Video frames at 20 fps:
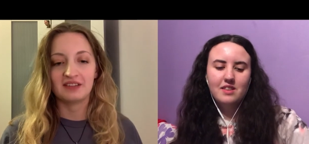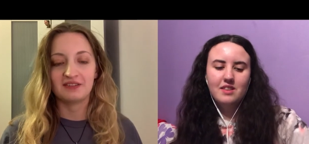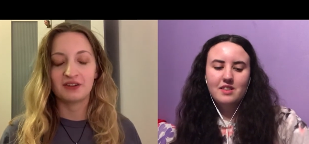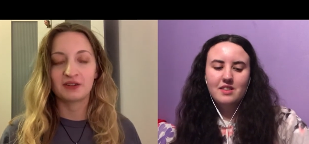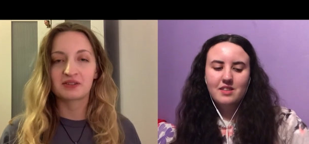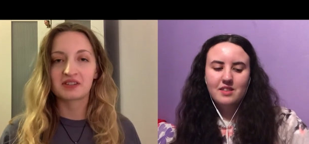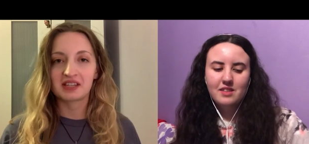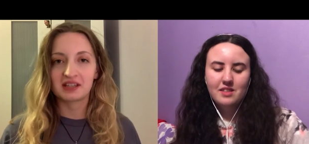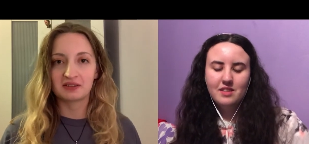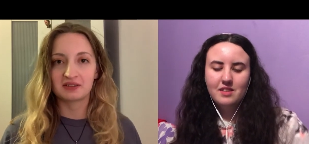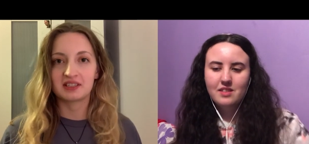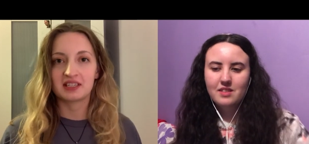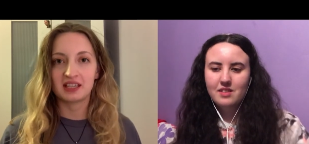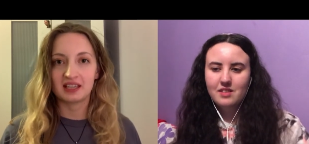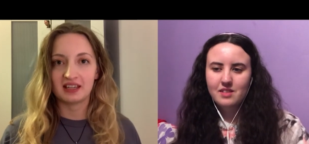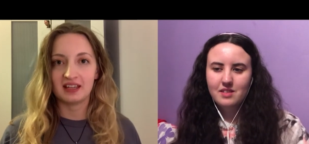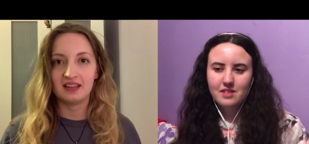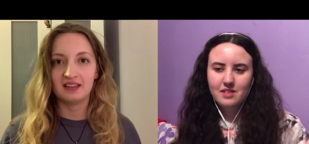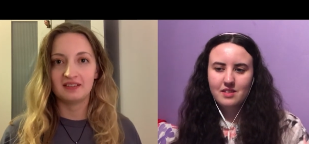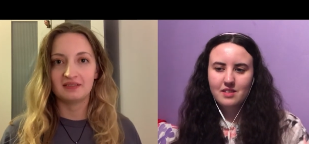Speaker 1: he feels
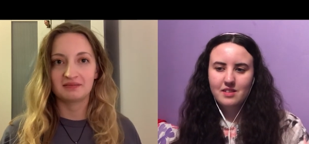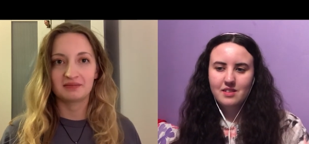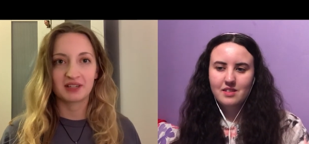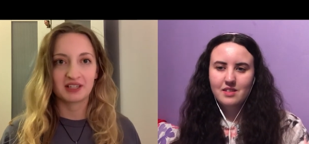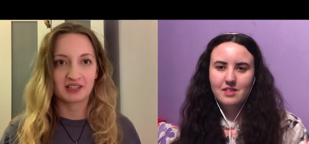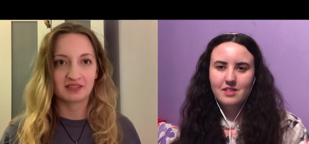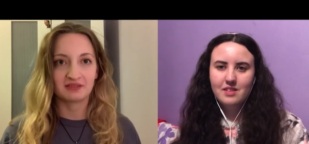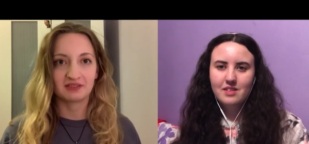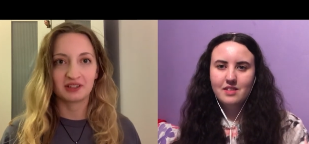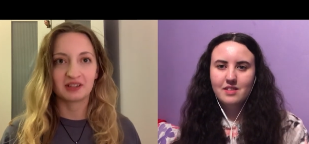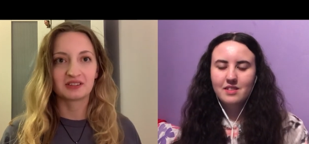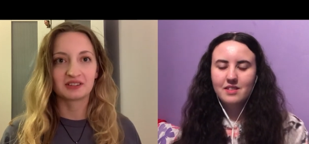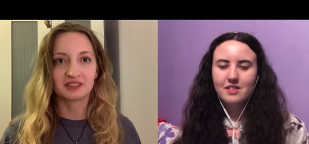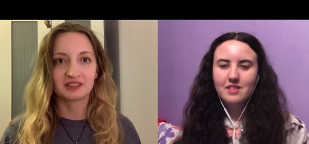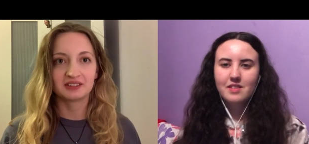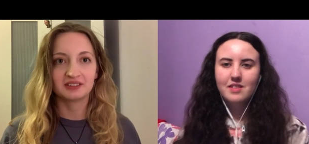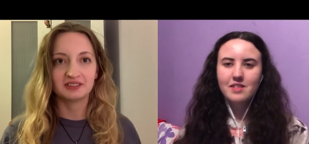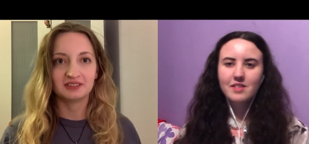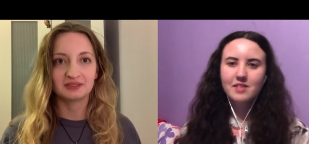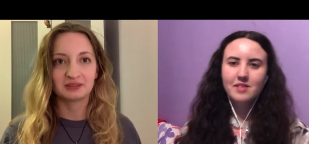guilty because of
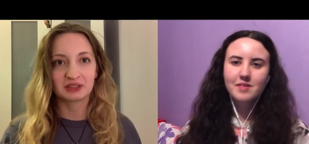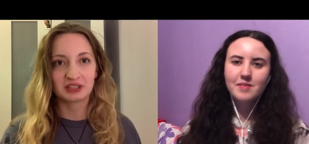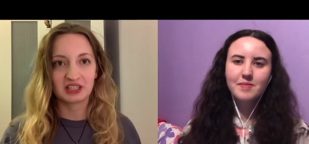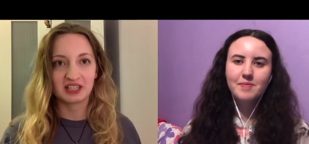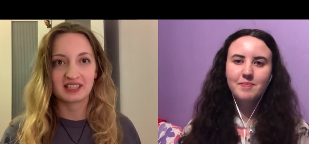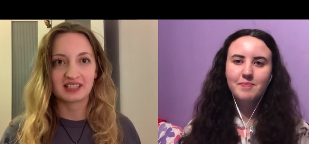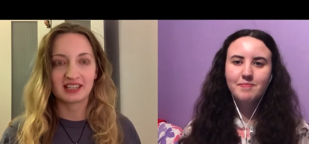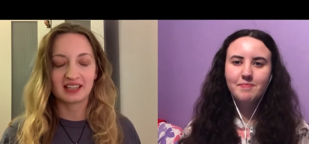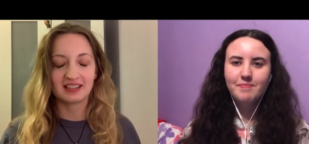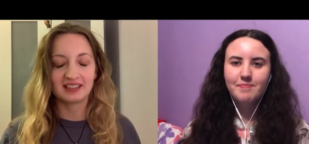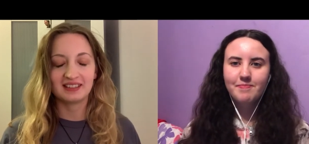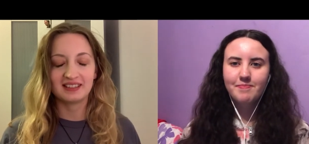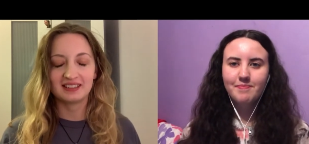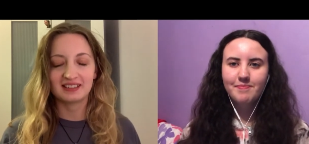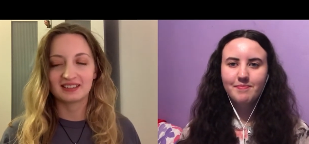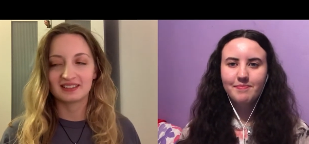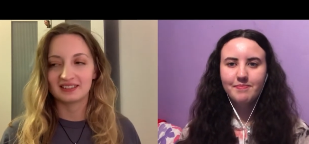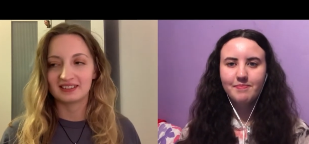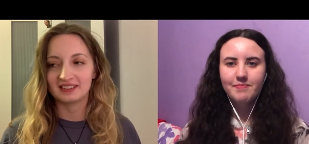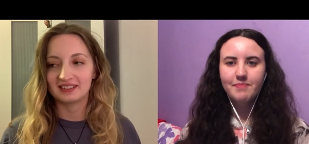Laurel, what she said.
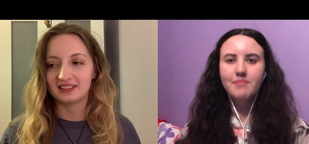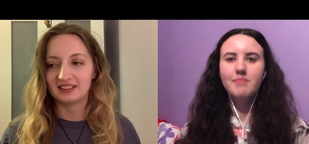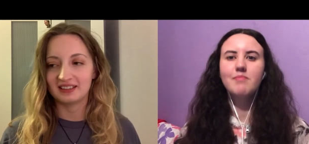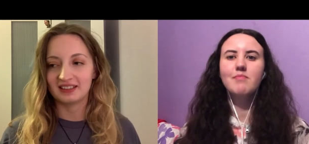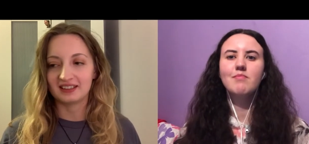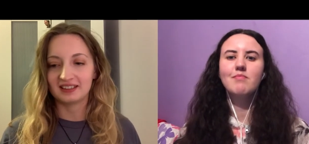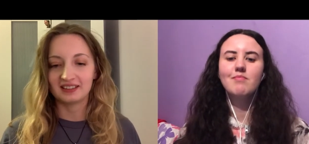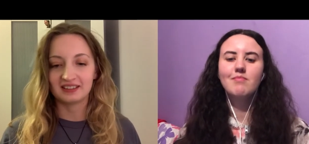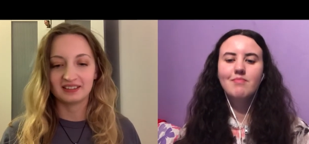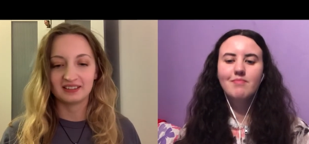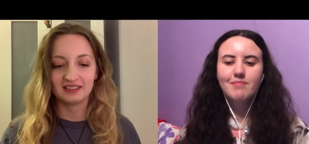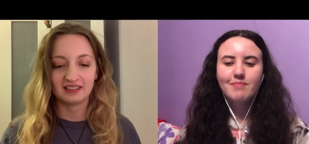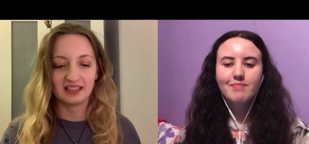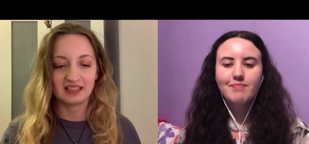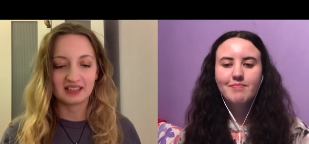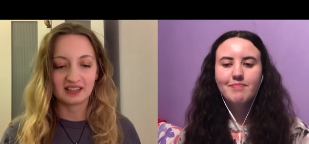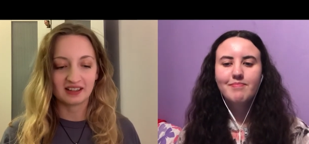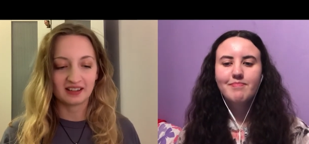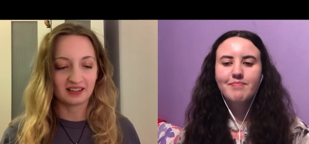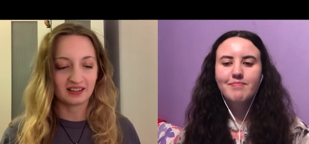You know,
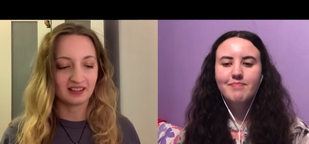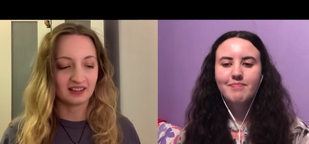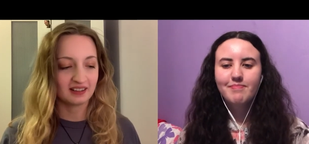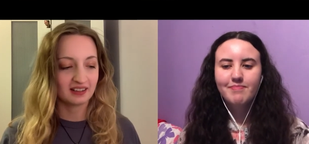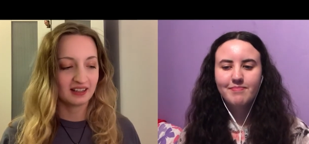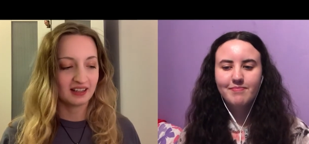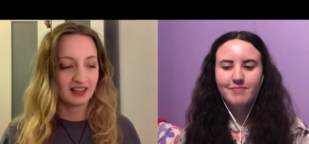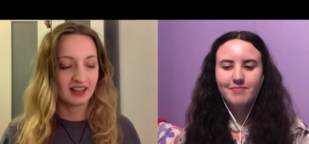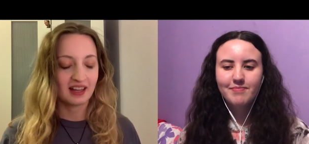he's hurt.